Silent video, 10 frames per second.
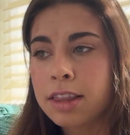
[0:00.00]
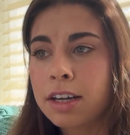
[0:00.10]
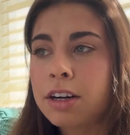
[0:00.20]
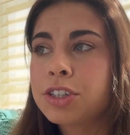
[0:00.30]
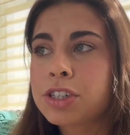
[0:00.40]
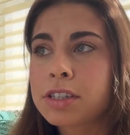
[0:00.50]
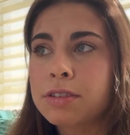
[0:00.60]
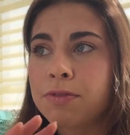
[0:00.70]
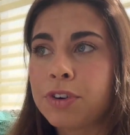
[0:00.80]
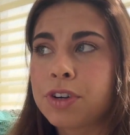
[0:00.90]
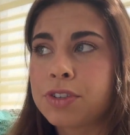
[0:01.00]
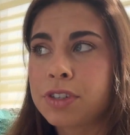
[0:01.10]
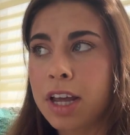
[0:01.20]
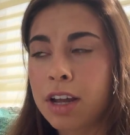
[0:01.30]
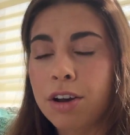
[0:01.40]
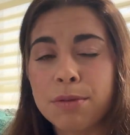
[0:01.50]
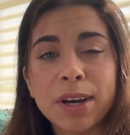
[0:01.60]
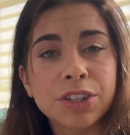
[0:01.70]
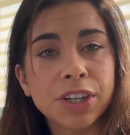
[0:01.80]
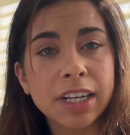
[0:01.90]
that aren't just for staying on the
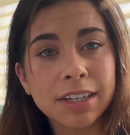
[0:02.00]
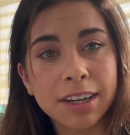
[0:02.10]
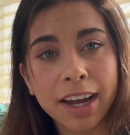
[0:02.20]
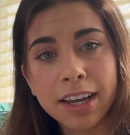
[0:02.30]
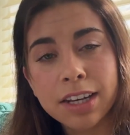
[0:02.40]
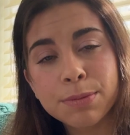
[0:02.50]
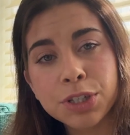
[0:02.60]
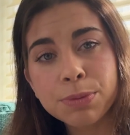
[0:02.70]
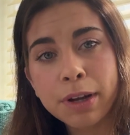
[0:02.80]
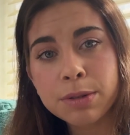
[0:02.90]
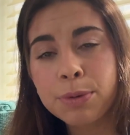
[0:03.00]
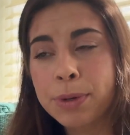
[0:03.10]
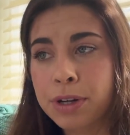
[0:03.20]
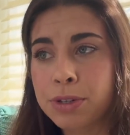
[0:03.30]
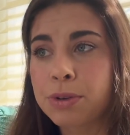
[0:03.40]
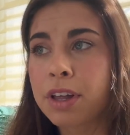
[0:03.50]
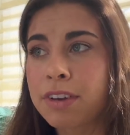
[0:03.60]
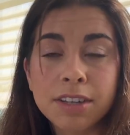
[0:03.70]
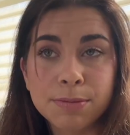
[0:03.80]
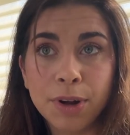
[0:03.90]
Mediterranean diet as much as possible, but also
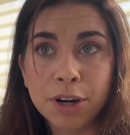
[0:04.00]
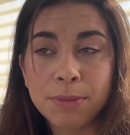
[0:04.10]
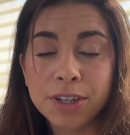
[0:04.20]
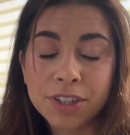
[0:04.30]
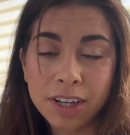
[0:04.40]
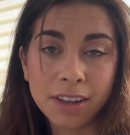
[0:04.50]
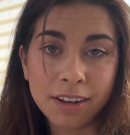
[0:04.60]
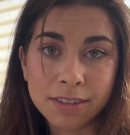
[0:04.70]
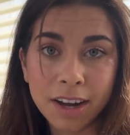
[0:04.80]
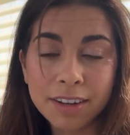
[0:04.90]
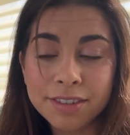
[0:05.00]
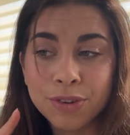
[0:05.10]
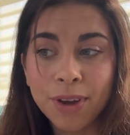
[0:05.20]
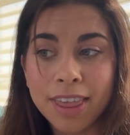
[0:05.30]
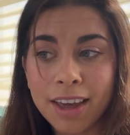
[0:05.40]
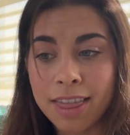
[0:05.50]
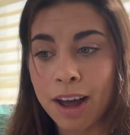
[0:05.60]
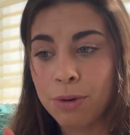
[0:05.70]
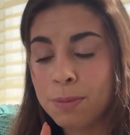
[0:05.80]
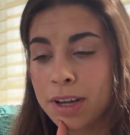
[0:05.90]
living this modern Mediterranean lifestyle. So I think
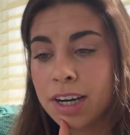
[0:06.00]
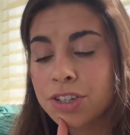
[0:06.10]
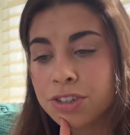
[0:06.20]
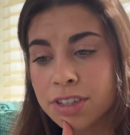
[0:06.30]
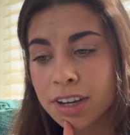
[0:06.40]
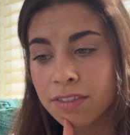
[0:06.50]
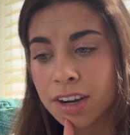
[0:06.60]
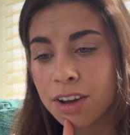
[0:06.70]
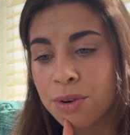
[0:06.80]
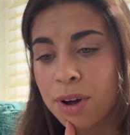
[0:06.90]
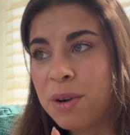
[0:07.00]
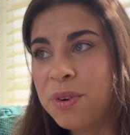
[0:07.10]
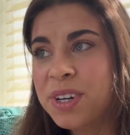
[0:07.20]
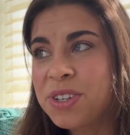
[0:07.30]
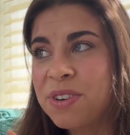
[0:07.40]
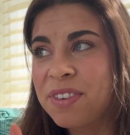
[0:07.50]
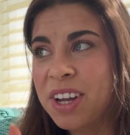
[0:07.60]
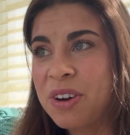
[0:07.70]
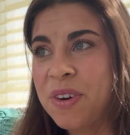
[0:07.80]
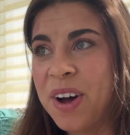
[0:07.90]
that would be an interesting video. I want to do a
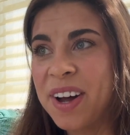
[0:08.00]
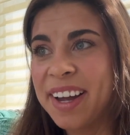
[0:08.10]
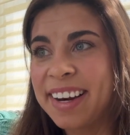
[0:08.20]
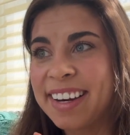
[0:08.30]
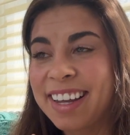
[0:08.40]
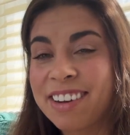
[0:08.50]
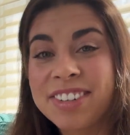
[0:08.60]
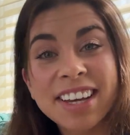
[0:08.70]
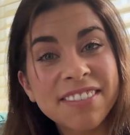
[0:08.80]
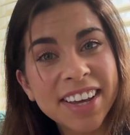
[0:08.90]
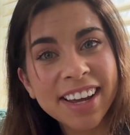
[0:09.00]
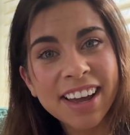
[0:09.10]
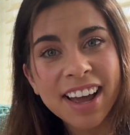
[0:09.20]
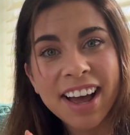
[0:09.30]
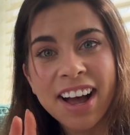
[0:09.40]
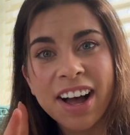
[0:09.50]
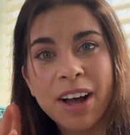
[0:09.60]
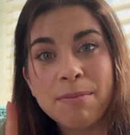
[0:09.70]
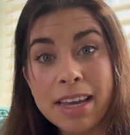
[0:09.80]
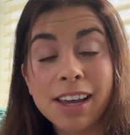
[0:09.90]
video on gift giving,
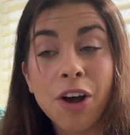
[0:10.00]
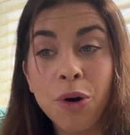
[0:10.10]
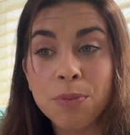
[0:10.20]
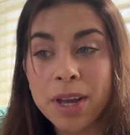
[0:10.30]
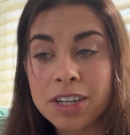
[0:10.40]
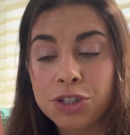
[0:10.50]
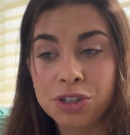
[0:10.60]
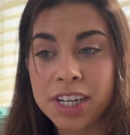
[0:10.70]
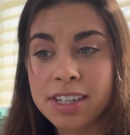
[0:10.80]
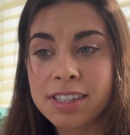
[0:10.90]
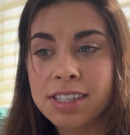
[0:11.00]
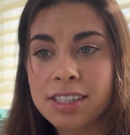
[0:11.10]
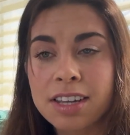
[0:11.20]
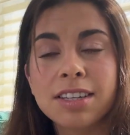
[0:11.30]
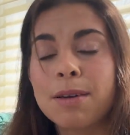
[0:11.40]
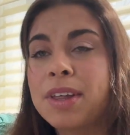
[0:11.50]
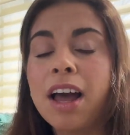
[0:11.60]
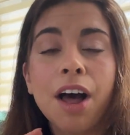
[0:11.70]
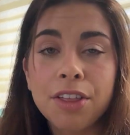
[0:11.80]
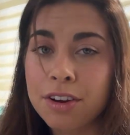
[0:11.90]
making homemade treats, something
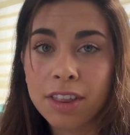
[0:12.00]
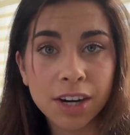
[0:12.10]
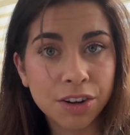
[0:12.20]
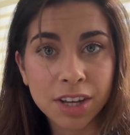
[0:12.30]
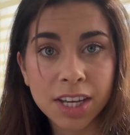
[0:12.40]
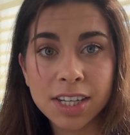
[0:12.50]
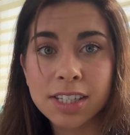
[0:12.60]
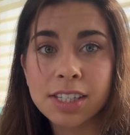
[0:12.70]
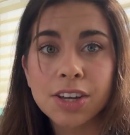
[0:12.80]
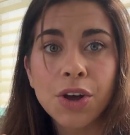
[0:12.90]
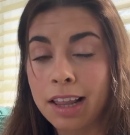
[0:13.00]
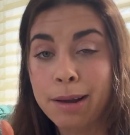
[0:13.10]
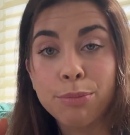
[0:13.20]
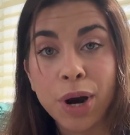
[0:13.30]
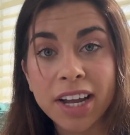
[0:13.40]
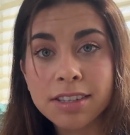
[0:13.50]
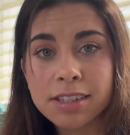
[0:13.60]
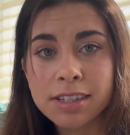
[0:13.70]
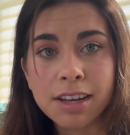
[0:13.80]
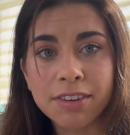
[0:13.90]
other than cookies and like
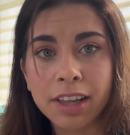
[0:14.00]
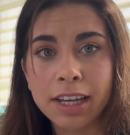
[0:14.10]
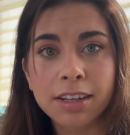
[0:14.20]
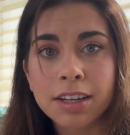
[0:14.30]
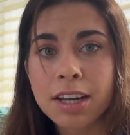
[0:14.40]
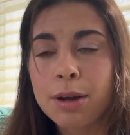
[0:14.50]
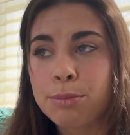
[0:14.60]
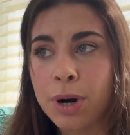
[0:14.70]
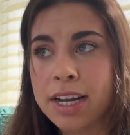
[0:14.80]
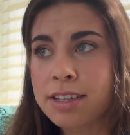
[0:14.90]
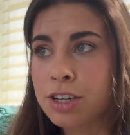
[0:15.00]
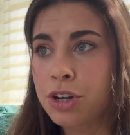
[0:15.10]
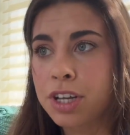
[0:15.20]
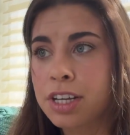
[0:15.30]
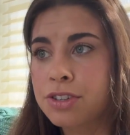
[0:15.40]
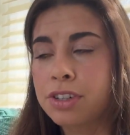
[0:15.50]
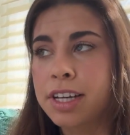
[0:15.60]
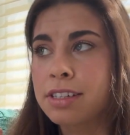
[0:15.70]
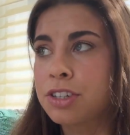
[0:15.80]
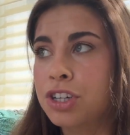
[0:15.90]
breads, because I feel like breads and cookies are
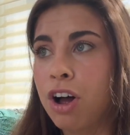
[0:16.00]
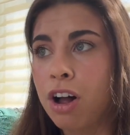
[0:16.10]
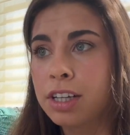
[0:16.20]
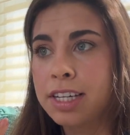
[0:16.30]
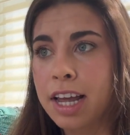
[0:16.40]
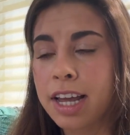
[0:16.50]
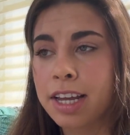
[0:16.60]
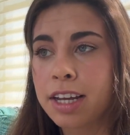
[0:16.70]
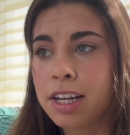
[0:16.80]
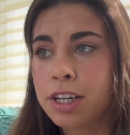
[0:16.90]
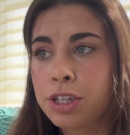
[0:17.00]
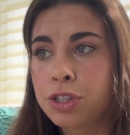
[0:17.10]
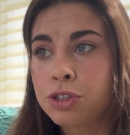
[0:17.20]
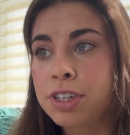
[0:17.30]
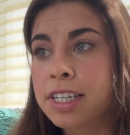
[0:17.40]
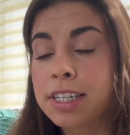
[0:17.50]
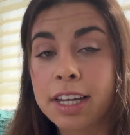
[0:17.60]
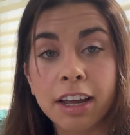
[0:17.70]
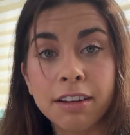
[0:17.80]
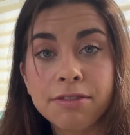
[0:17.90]
like such a holiday treat to
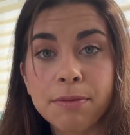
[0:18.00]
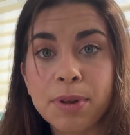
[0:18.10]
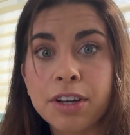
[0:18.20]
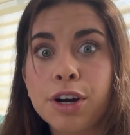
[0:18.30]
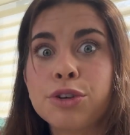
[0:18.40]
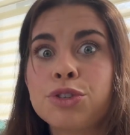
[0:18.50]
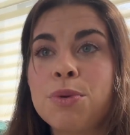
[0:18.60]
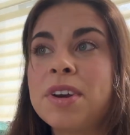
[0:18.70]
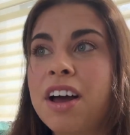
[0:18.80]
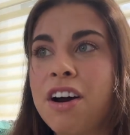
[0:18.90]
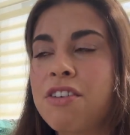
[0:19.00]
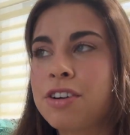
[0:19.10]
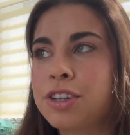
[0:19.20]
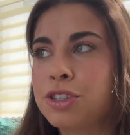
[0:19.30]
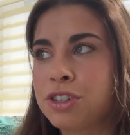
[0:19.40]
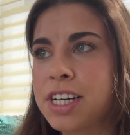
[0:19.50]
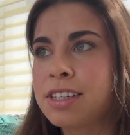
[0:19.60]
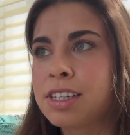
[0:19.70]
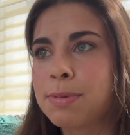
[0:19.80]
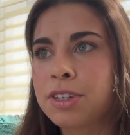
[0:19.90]
give, but there are so many other treats,
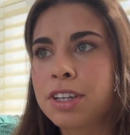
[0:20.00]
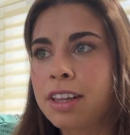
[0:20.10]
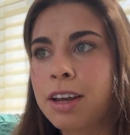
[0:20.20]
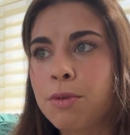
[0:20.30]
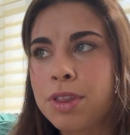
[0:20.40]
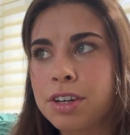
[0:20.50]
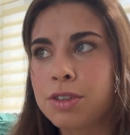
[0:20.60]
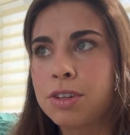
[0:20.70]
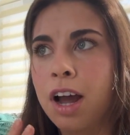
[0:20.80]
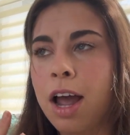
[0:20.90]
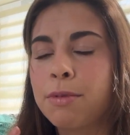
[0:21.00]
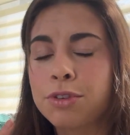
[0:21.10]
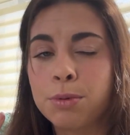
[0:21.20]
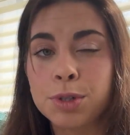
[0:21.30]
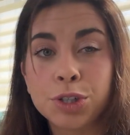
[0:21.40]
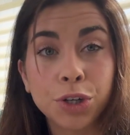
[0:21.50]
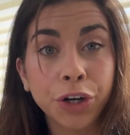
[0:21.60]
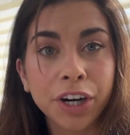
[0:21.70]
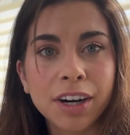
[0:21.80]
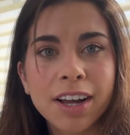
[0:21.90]
especially like when there's a time of so much
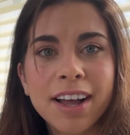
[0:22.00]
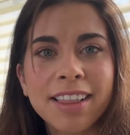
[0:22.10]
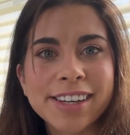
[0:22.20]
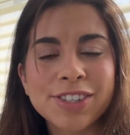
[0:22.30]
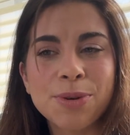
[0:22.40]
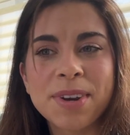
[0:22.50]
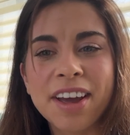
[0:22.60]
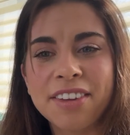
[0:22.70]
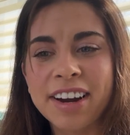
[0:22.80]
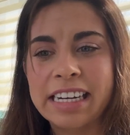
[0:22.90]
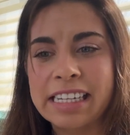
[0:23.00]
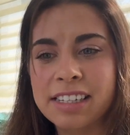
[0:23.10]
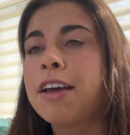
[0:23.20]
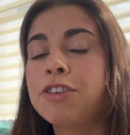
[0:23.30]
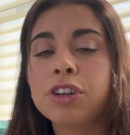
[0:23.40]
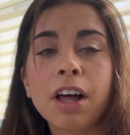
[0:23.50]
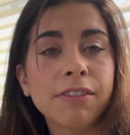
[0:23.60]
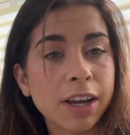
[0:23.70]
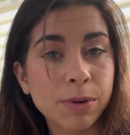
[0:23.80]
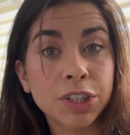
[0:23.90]
sugar, like so many other ideas. If your love
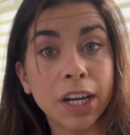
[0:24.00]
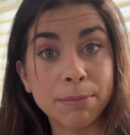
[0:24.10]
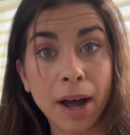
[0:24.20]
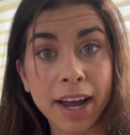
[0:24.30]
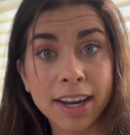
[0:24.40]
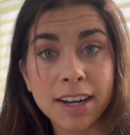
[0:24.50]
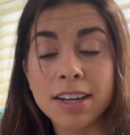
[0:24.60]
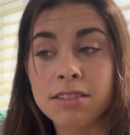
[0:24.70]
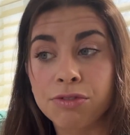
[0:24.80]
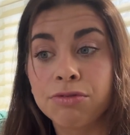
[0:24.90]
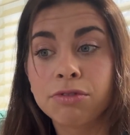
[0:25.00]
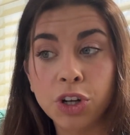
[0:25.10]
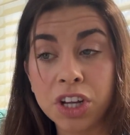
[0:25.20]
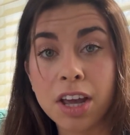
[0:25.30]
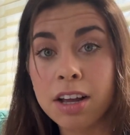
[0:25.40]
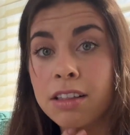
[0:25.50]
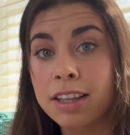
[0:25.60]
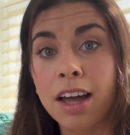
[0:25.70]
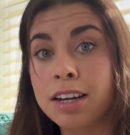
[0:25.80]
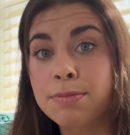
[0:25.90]
language like mine is cooking, like
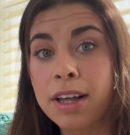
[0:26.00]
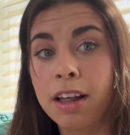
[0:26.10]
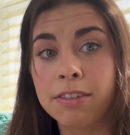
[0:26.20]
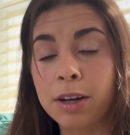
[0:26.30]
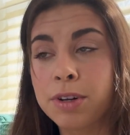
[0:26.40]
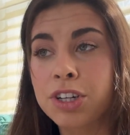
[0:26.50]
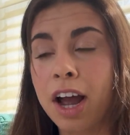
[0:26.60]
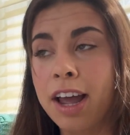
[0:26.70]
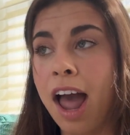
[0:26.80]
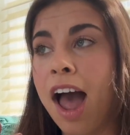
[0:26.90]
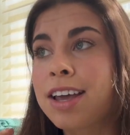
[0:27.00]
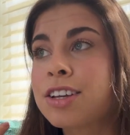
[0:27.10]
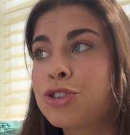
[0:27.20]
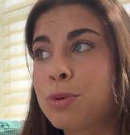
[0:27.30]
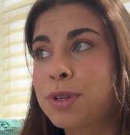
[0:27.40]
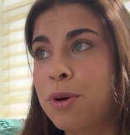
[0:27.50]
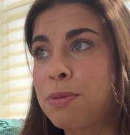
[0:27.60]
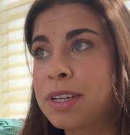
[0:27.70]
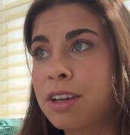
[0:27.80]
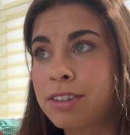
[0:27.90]
that is my love language, I get so upset with
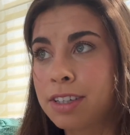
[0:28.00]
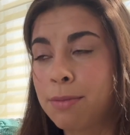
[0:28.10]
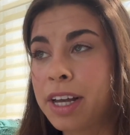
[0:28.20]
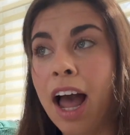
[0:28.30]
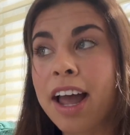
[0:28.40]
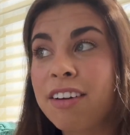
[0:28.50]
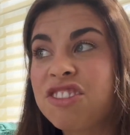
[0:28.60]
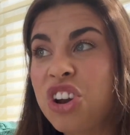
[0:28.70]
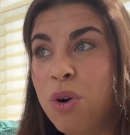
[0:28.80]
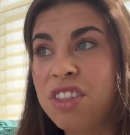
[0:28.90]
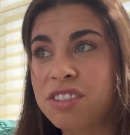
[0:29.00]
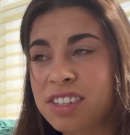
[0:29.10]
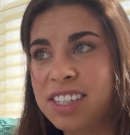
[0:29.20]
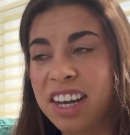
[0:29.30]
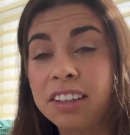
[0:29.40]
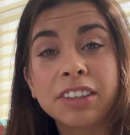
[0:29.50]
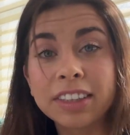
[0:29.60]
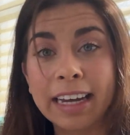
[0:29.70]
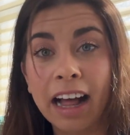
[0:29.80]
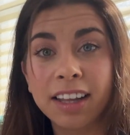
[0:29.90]
myself because I'm like, I have no other skill or
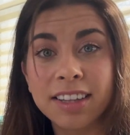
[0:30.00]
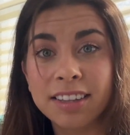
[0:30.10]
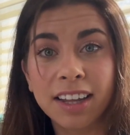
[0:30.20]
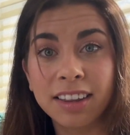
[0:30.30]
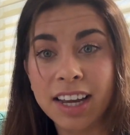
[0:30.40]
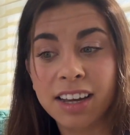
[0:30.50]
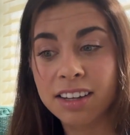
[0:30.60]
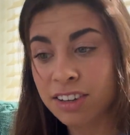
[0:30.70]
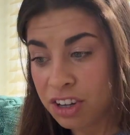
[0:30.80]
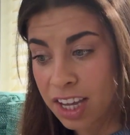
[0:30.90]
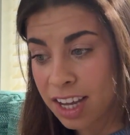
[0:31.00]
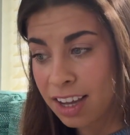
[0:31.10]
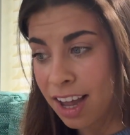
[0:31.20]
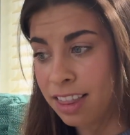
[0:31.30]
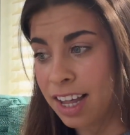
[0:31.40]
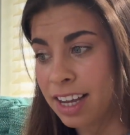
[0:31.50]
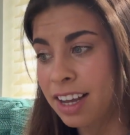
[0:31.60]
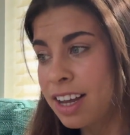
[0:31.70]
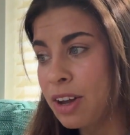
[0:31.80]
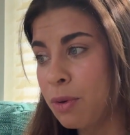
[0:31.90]
talent than like cooking, and like
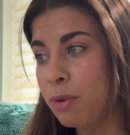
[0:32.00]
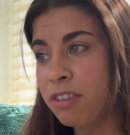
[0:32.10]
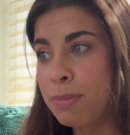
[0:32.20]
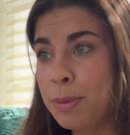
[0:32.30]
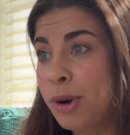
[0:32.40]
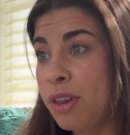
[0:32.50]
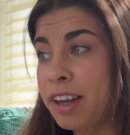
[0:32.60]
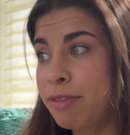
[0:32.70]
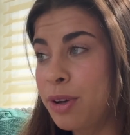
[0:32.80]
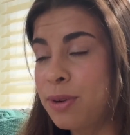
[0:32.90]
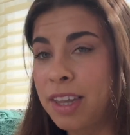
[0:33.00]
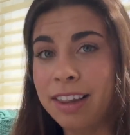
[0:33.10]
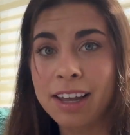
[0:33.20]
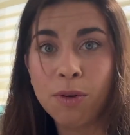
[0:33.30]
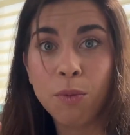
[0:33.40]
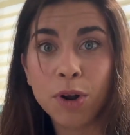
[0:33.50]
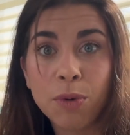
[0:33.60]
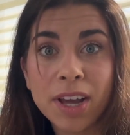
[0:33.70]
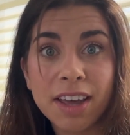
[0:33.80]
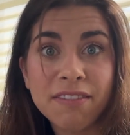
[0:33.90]
what if people don't like food, then like what do
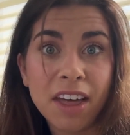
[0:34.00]
I give